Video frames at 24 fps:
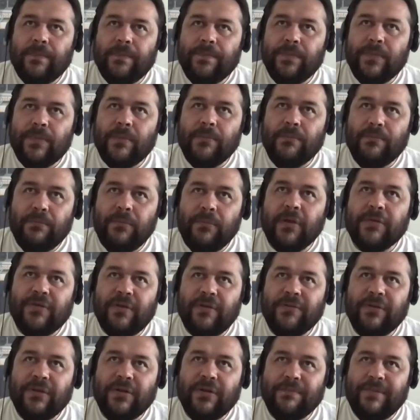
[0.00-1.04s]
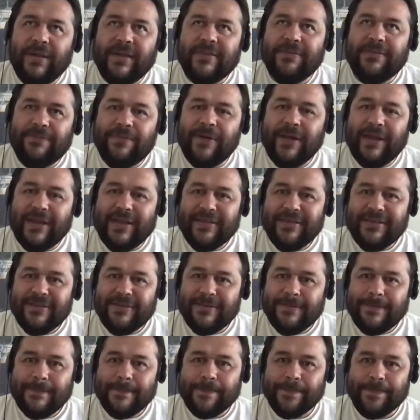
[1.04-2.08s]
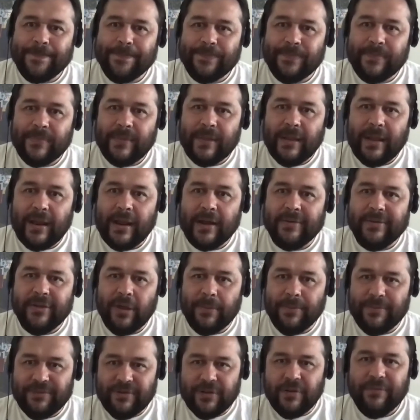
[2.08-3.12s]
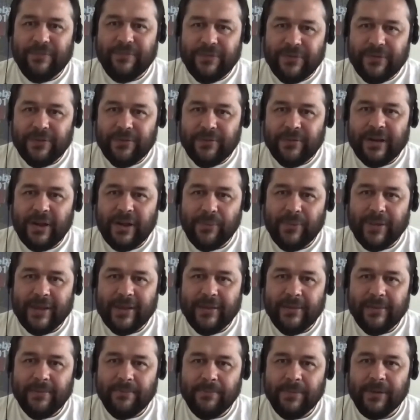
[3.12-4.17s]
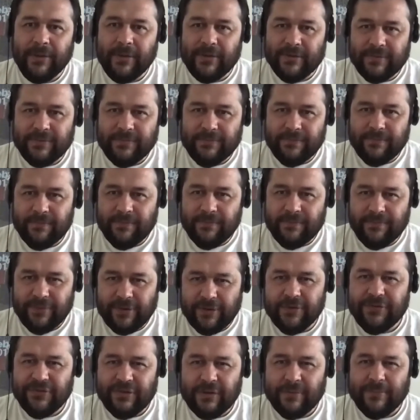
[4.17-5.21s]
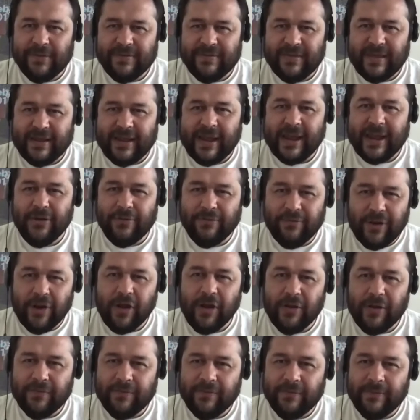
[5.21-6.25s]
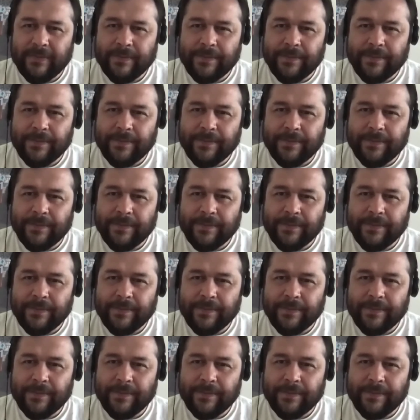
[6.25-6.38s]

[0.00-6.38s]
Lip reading: most of your best friends are the opposite of you in a way, because friendship is a kind of love.